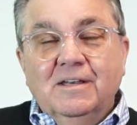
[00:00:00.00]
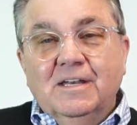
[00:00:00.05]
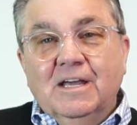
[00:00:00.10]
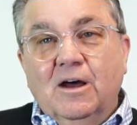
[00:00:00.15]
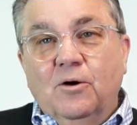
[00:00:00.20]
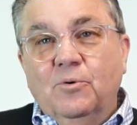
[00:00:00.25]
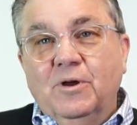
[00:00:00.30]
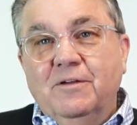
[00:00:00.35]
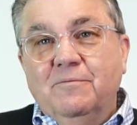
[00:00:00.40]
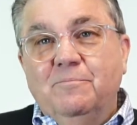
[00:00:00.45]

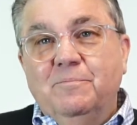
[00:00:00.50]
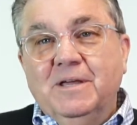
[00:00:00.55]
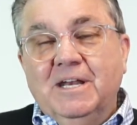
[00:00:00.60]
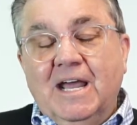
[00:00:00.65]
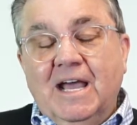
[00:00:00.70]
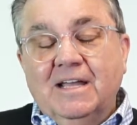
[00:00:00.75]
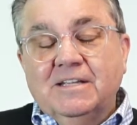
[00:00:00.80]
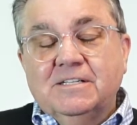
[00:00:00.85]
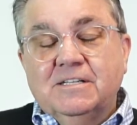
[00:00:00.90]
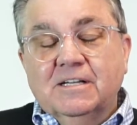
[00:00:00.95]
Now, we've been
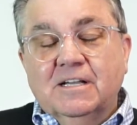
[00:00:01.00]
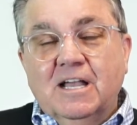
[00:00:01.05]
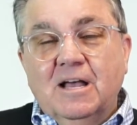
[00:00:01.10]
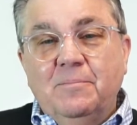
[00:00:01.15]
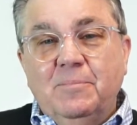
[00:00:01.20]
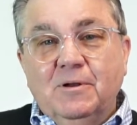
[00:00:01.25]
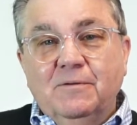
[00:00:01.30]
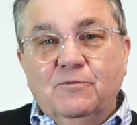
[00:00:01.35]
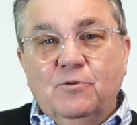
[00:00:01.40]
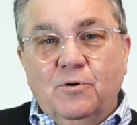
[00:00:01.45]
asked a
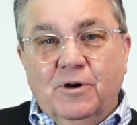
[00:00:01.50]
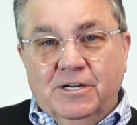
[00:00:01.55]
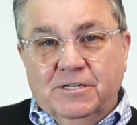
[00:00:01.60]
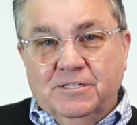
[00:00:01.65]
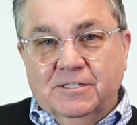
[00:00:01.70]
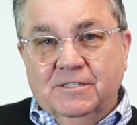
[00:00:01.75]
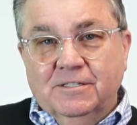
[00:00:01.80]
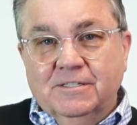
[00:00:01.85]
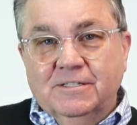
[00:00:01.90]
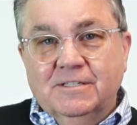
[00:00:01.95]
couple of
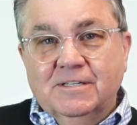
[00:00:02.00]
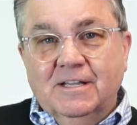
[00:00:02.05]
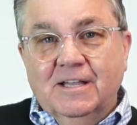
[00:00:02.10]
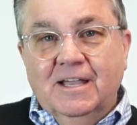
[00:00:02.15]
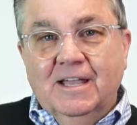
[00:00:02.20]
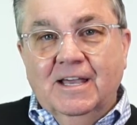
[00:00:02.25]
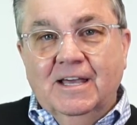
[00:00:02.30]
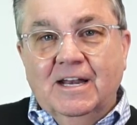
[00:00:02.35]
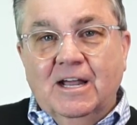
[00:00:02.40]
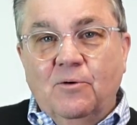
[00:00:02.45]
questions,
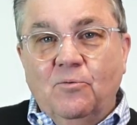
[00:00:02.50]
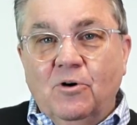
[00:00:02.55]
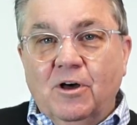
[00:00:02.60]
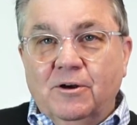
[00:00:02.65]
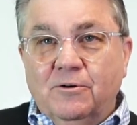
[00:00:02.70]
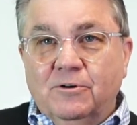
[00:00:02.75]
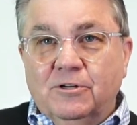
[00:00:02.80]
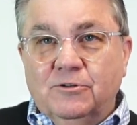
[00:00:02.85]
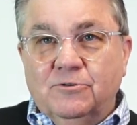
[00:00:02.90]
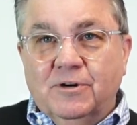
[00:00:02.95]
and I
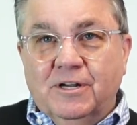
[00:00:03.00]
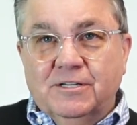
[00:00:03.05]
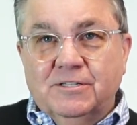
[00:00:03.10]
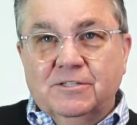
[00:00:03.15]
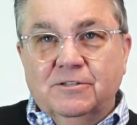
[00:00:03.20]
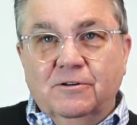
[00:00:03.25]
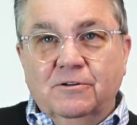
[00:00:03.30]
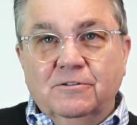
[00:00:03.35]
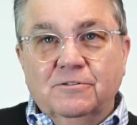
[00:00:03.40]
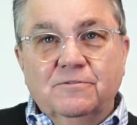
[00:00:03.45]
want to
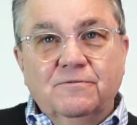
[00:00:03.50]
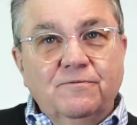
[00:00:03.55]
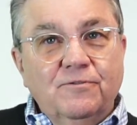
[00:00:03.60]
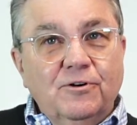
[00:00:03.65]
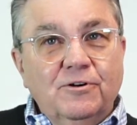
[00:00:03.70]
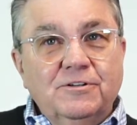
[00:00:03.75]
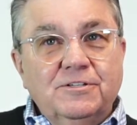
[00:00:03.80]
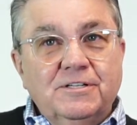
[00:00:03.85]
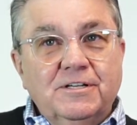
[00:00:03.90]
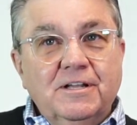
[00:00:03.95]
address those.
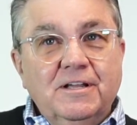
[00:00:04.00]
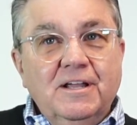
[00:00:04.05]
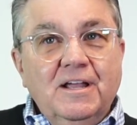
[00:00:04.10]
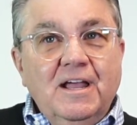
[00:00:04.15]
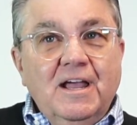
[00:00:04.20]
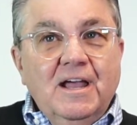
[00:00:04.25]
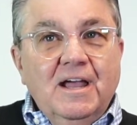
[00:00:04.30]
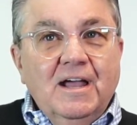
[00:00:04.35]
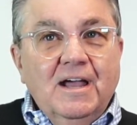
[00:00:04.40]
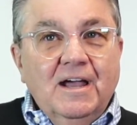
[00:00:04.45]
First,
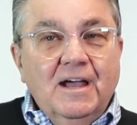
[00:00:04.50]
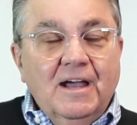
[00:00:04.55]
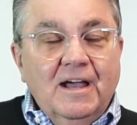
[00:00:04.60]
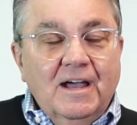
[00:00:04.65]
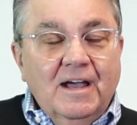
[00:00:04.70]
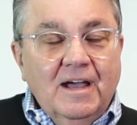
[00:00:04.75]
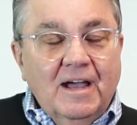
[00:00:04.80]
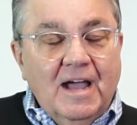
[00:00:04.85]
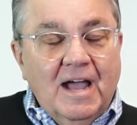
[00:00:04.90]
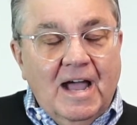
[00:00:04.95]

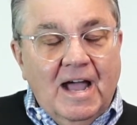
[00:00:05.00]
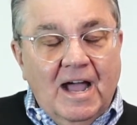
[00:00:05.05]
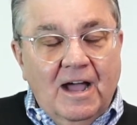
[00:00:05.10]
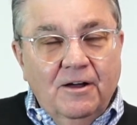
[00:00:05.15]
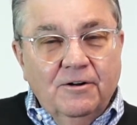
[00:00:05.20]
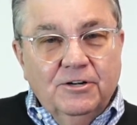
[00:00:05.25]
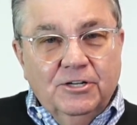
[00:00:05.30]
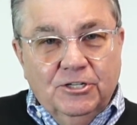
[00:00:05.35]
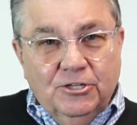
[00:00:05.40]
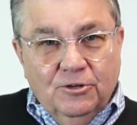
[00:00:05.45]

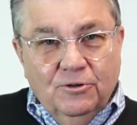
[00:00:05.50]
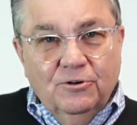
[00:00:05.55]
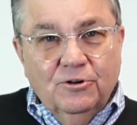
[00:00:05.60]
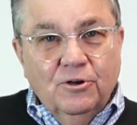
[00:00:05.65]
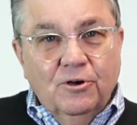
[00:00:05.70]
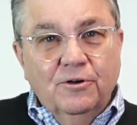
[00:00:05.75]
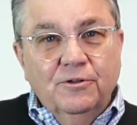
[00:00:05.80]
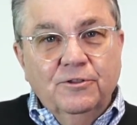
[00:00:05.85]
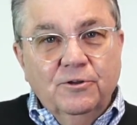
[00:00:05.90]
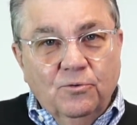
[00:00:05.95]
how do you
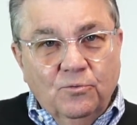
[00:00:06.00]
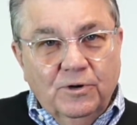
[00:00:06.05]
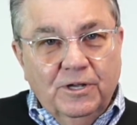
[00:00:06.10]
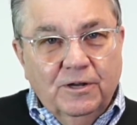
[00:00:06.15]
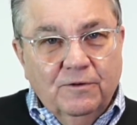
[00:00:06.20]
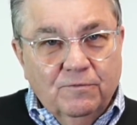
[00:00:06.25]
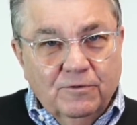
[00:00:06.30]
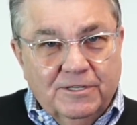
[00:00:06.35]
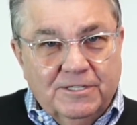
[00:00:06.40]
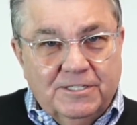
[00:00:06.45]
know that we
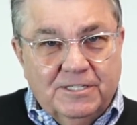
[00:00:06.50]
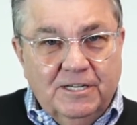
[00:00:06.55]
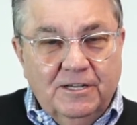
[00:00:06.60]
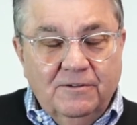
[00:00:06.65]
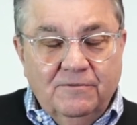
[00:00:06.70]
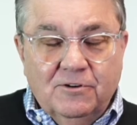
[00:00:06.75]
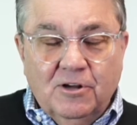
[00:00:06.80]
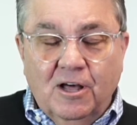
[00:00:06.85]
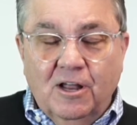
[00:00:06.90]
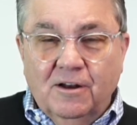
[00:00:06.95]
have
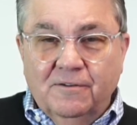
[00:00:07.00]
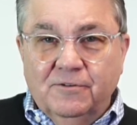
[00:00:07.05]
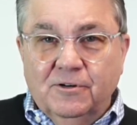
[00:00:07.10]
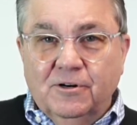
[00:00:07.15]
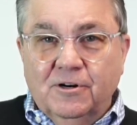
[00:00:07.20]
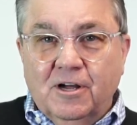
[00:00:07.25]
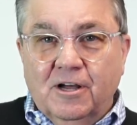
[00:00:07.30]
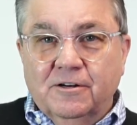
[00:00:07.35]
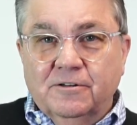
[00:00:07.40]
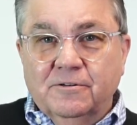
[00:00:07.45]
received all of
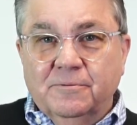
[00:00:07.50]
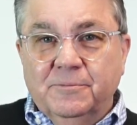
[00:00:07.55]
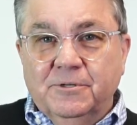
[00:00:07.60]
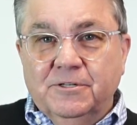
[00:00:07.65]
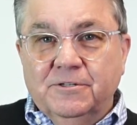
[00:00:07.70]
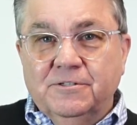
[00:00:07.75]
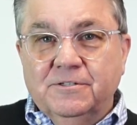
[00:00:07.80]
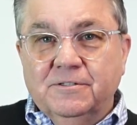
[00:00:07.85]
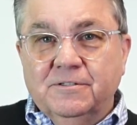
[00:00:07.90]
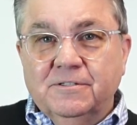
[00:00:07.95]
your
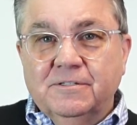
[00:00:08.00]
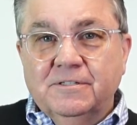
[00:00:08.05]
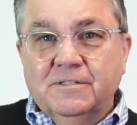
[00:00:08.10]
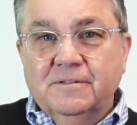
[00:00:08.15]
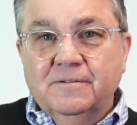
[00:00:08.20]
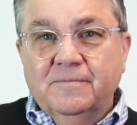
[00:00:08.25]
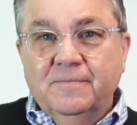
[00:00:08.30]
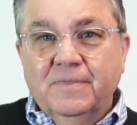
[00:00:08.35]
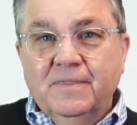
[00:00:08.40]
contributions?